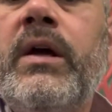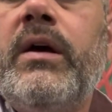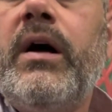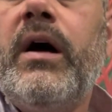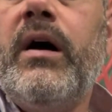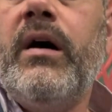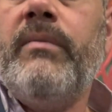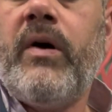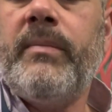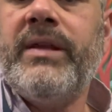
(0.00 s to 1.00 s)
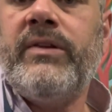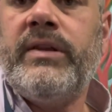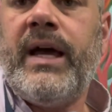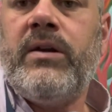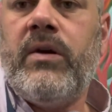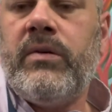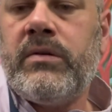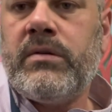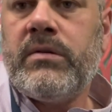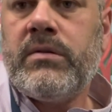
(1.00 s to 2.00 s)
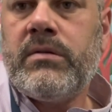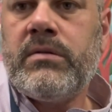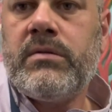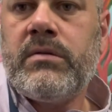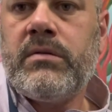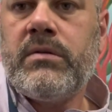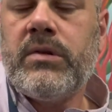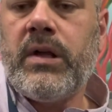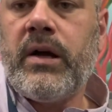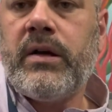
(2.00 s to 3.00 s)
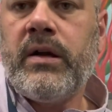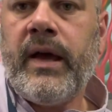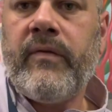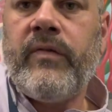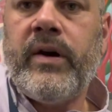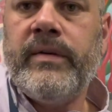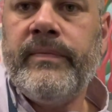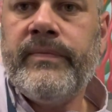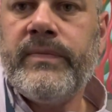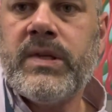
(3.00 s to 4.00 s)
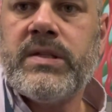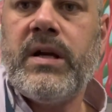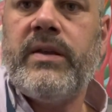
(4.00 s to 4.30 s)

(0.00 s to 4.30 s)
All right, I'm gonna leave it on that note. Good luck. Have fun. See you on the